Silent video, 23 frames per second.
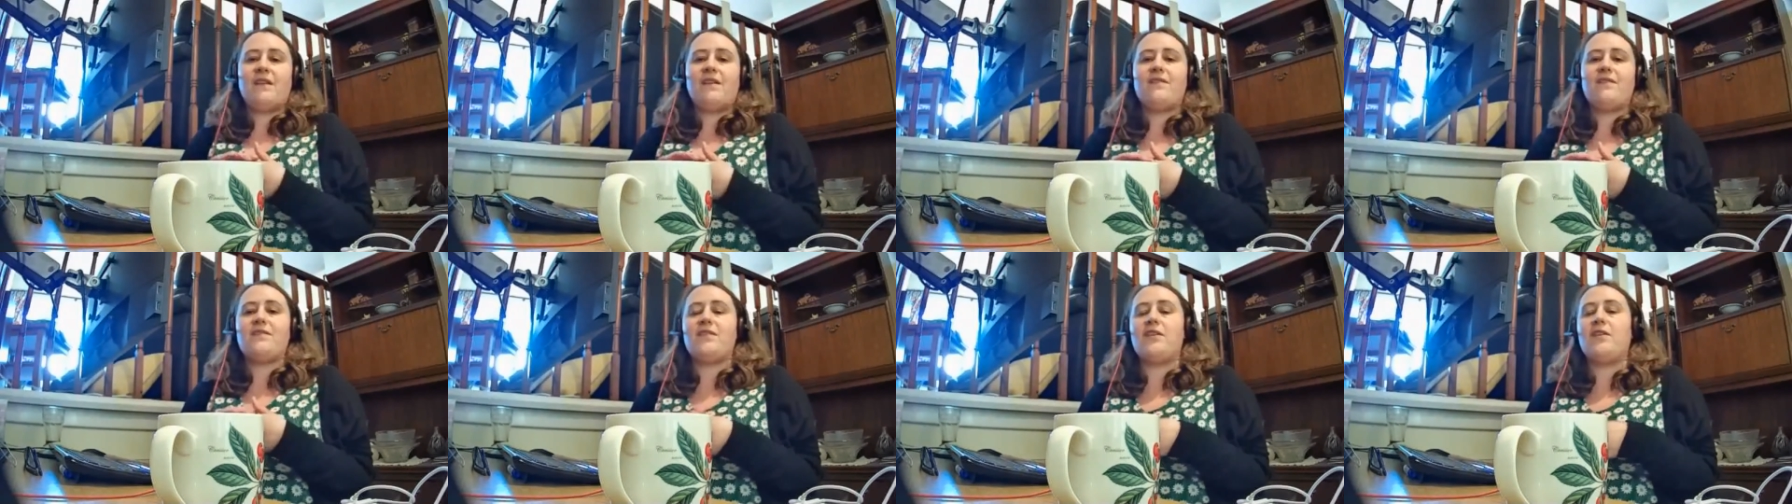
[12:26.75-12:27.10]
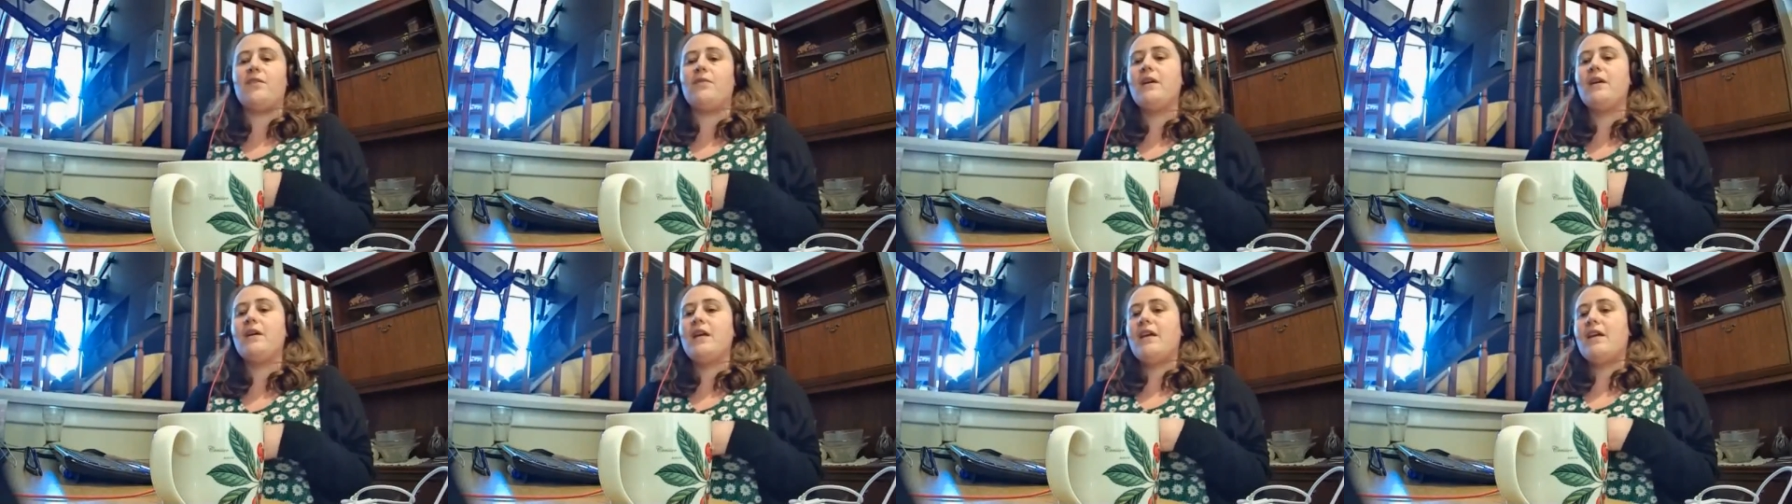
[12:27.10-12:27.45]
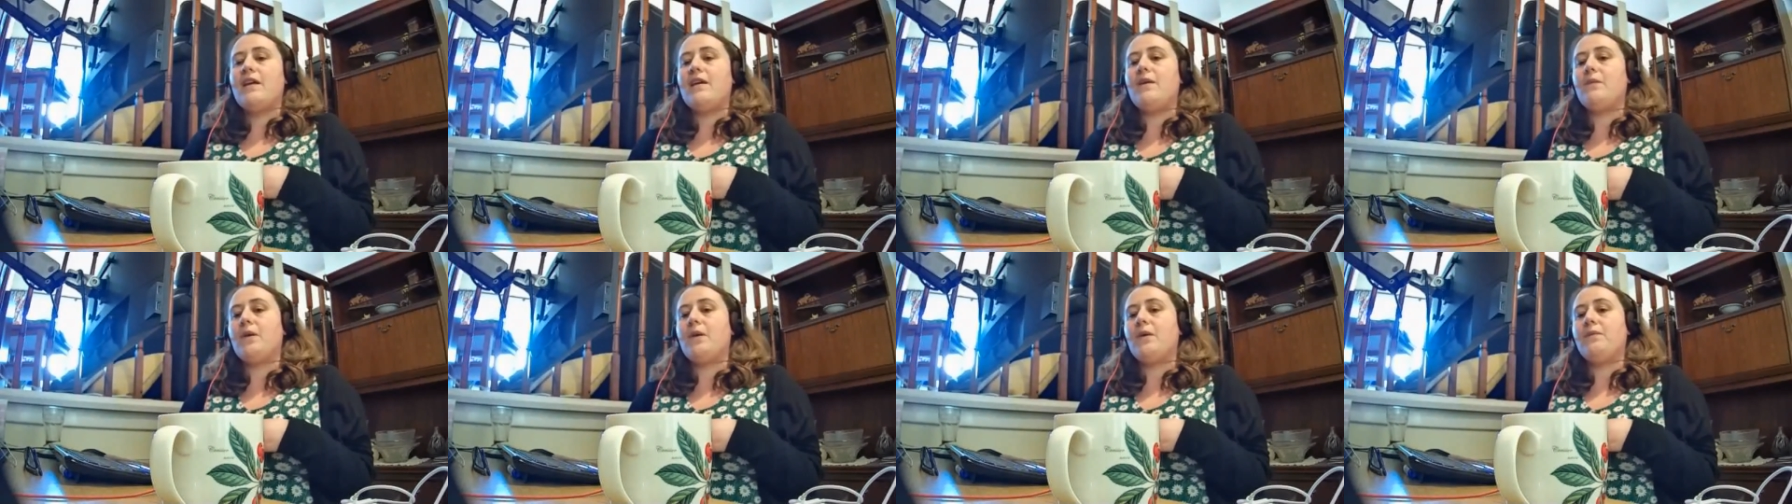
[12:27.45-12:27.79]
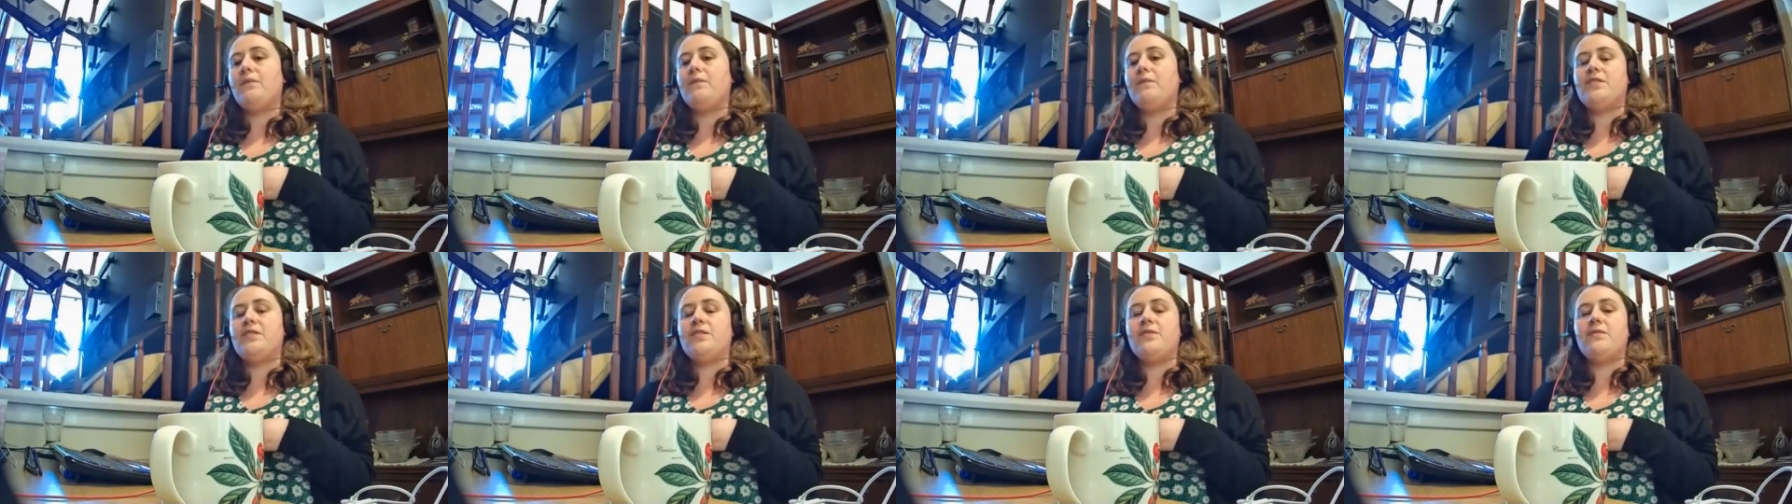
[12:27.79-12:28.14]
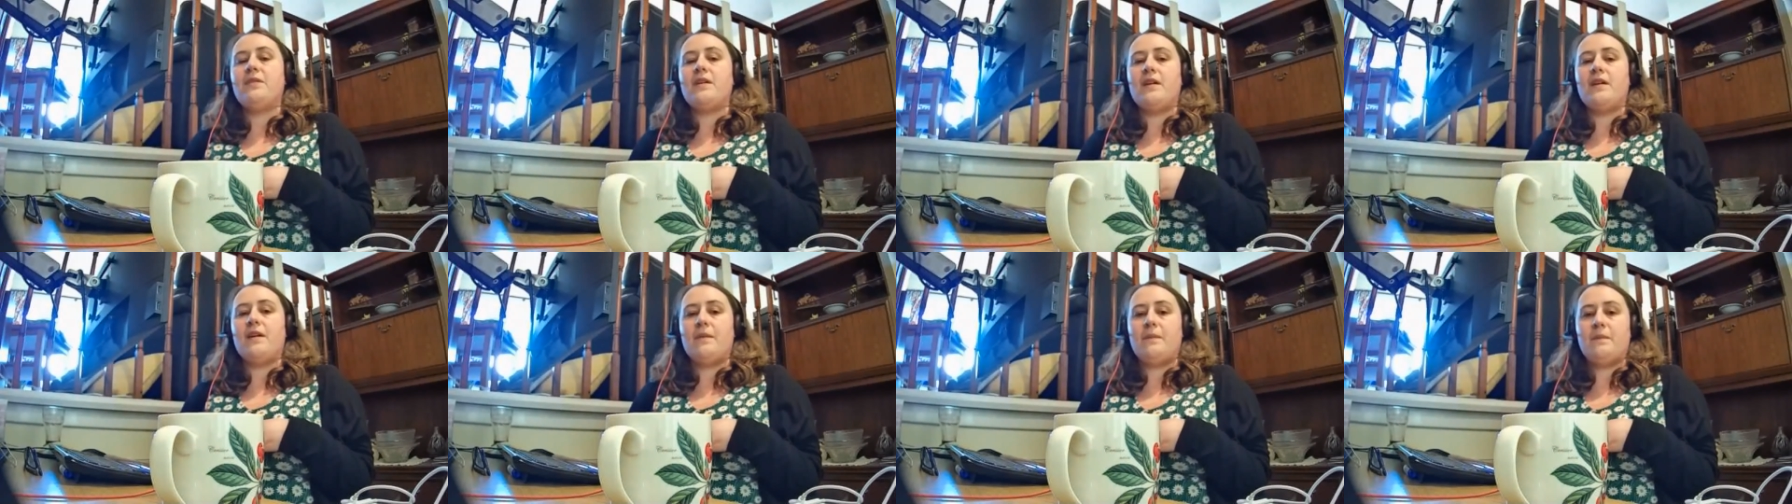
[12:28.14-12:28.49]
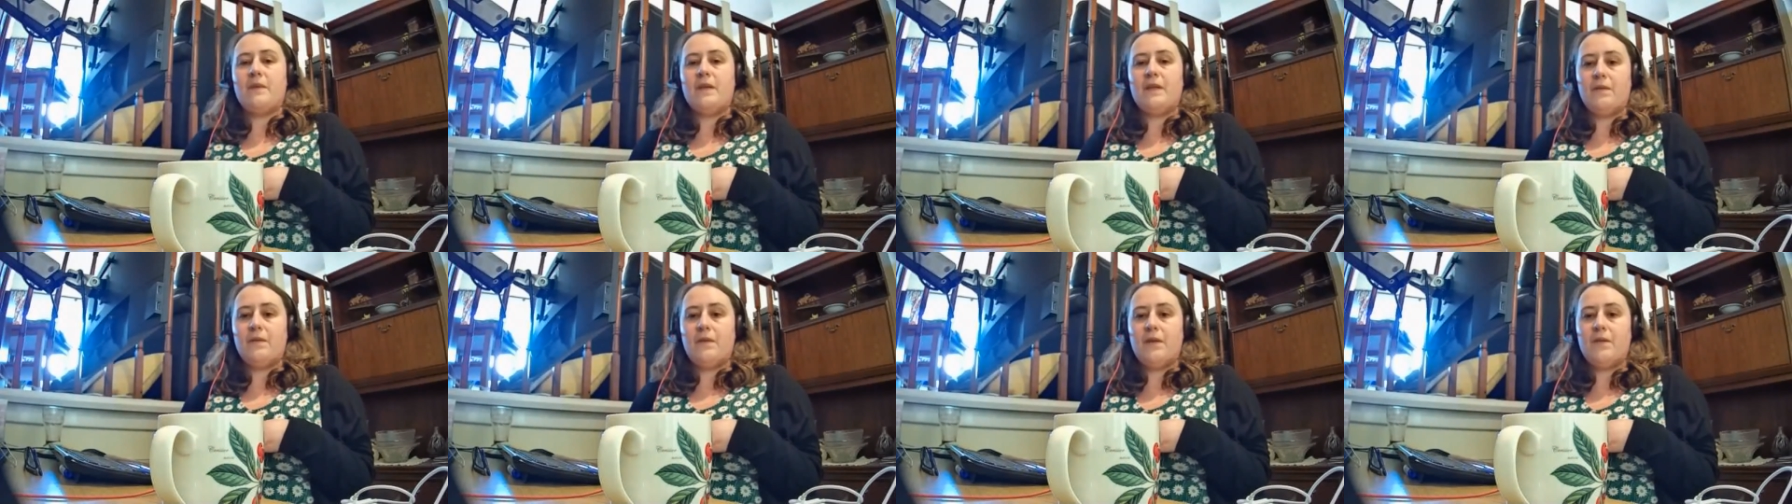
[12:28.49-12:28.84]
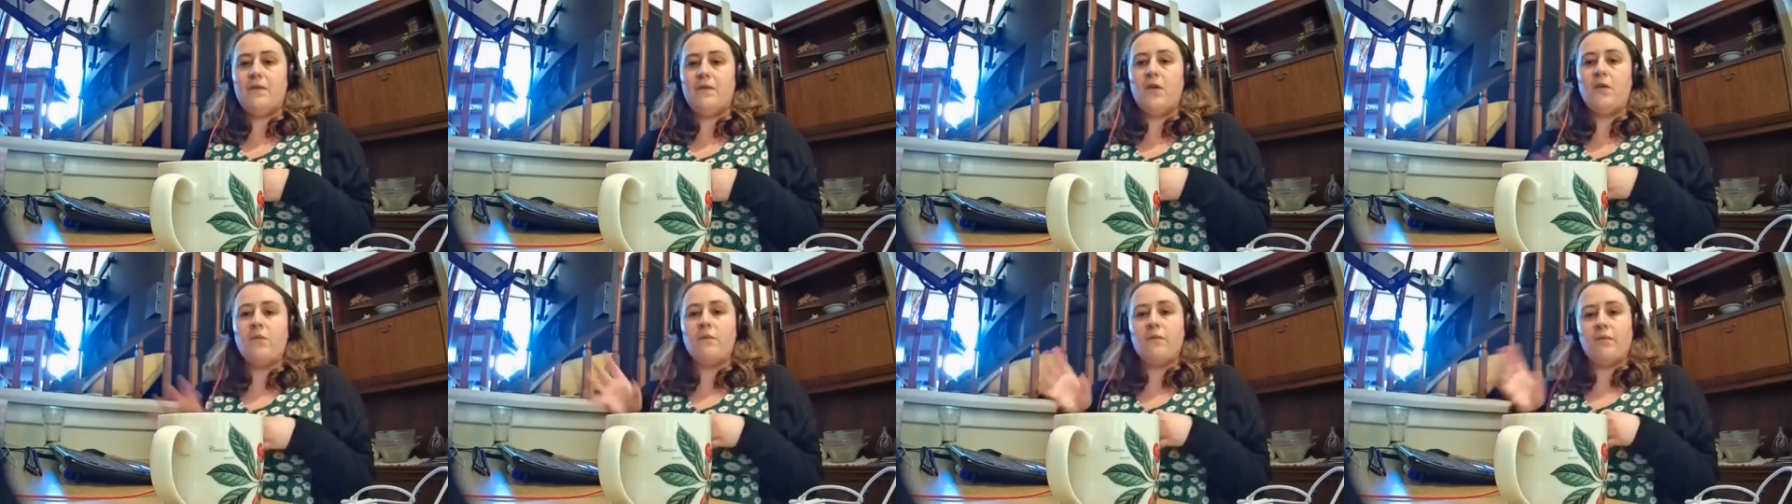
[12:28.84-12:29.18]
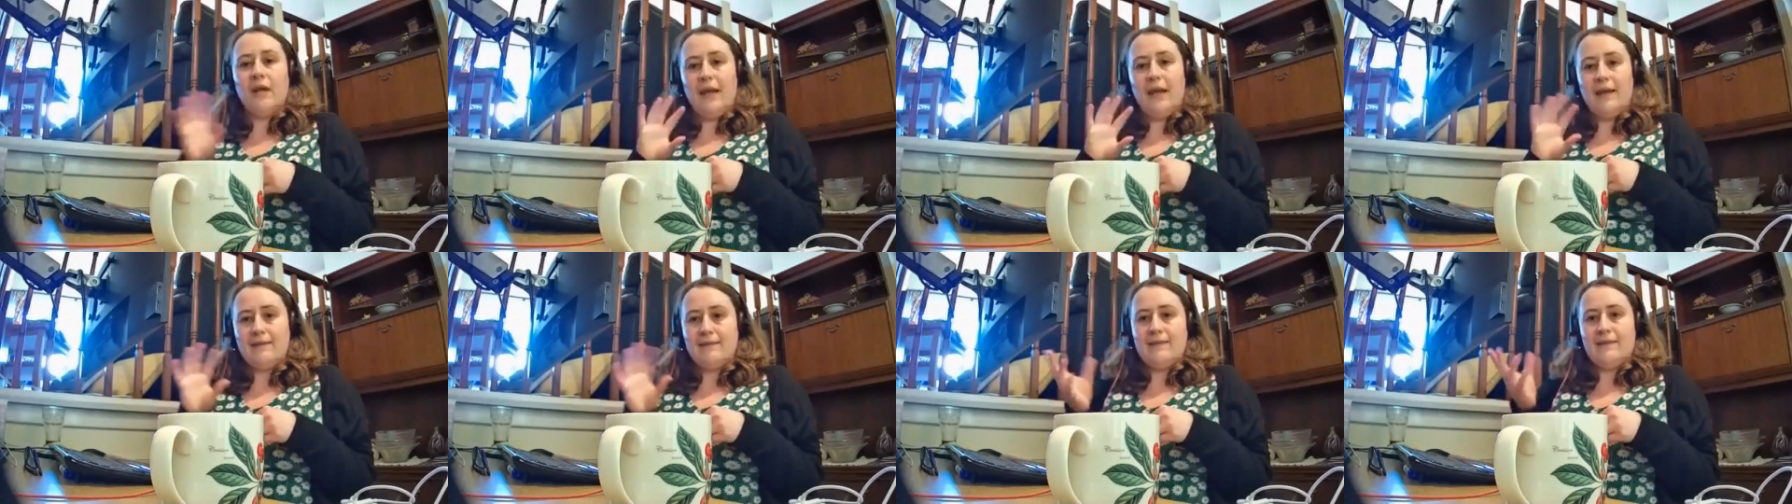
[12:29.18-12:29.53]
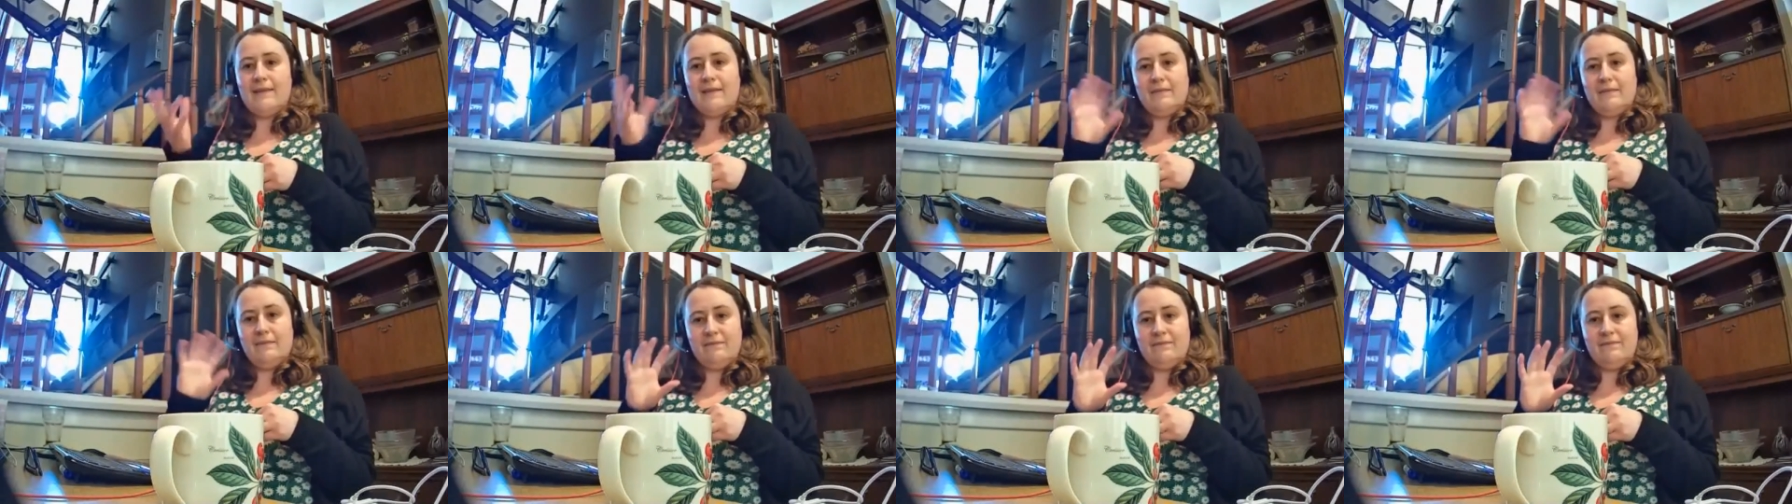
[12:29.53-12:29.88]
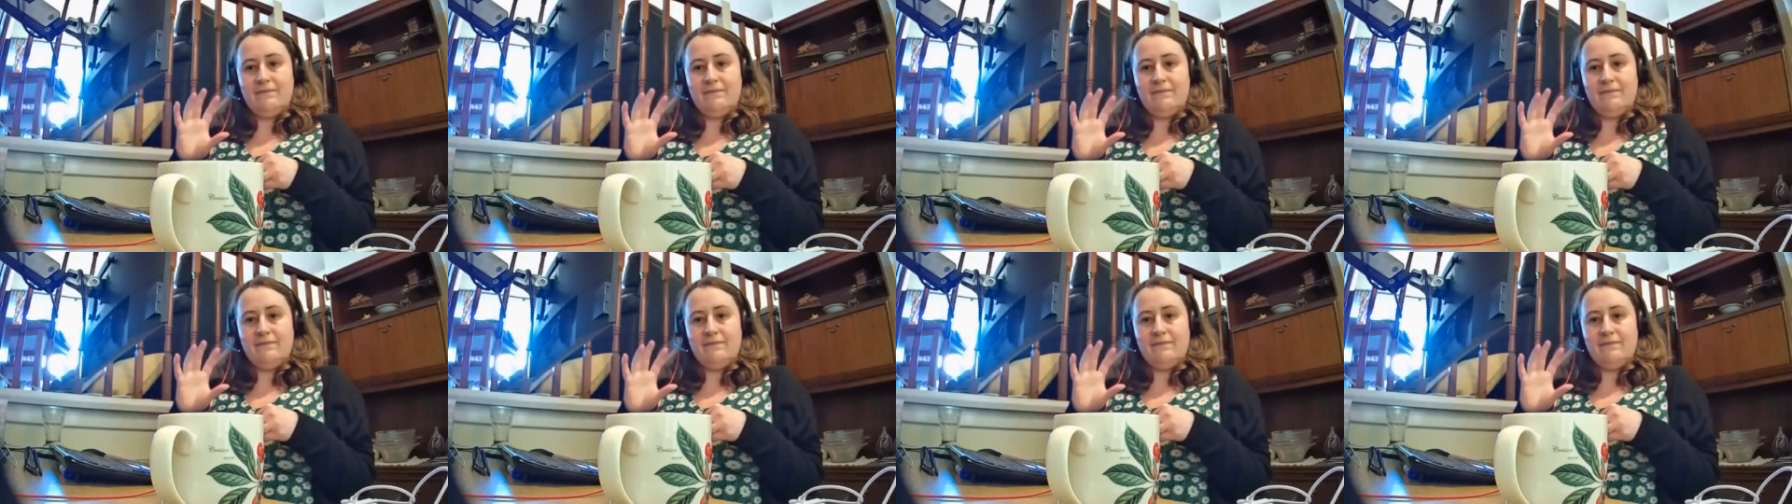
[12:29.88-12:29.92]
So it won't do your own brand